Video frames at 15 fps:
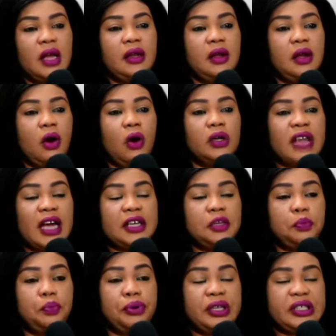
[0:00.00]
under the
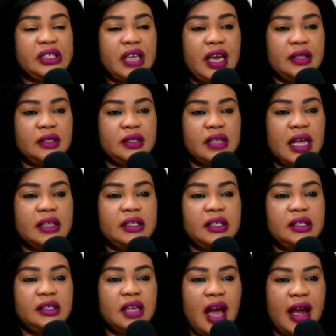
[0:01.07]
pretense and
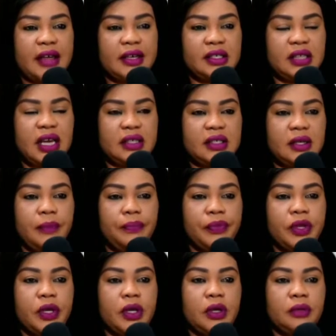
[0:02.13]
disguise that
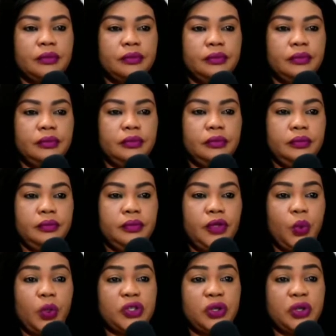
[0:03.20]
he
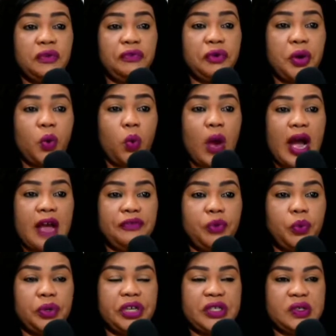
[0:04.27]
was looking for a wife, he
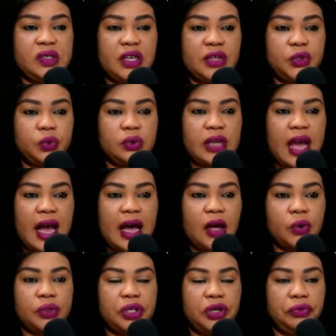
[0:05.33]
wanted to settle
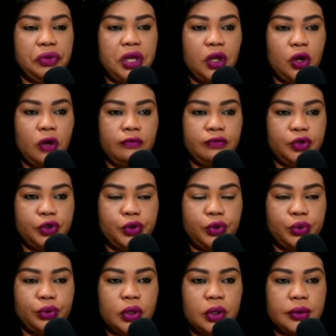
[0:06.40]
down, he really loved
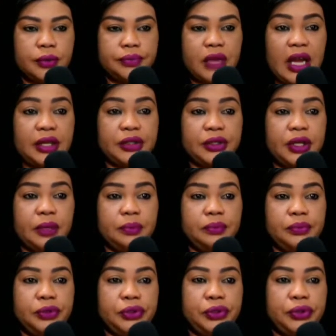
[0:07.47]
you, and
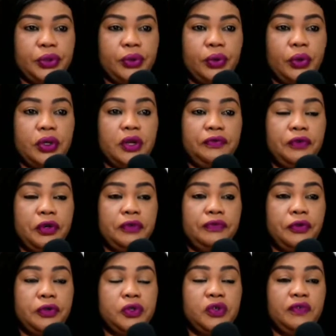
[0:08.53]
only for
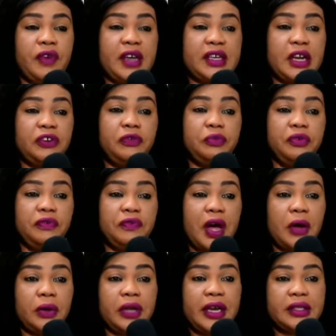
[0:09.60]
you to find out you've been
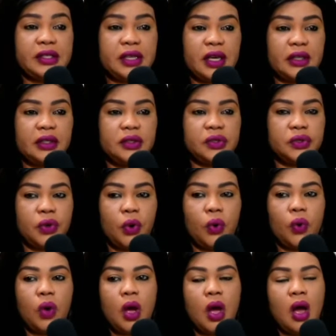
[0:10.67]
violated.
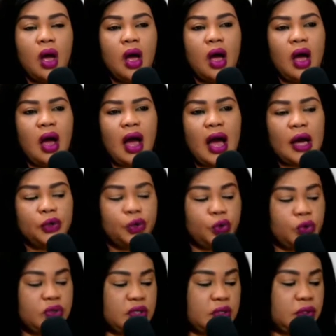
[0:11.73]
So how do you
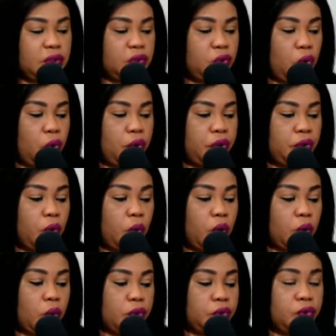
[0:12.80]
see the story? No one
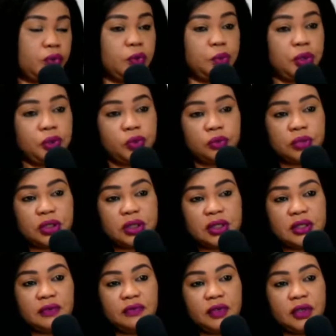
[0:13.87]
wants to speak to me this
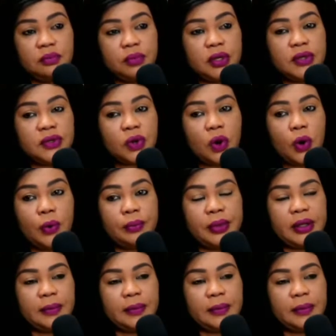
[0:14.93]
evening. Please call me.